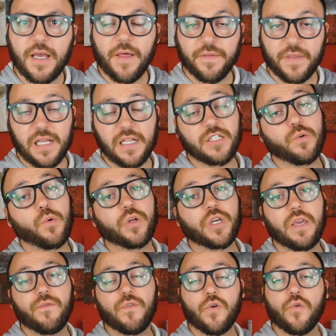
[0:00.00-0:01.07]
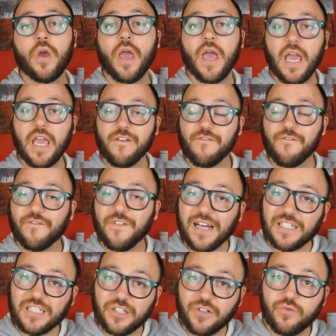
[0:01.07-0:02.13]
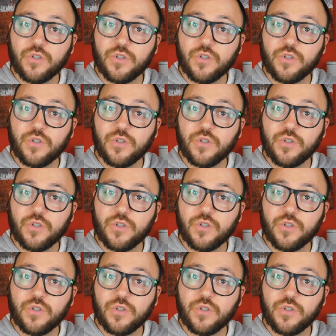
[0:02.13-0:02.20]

This will give you a faster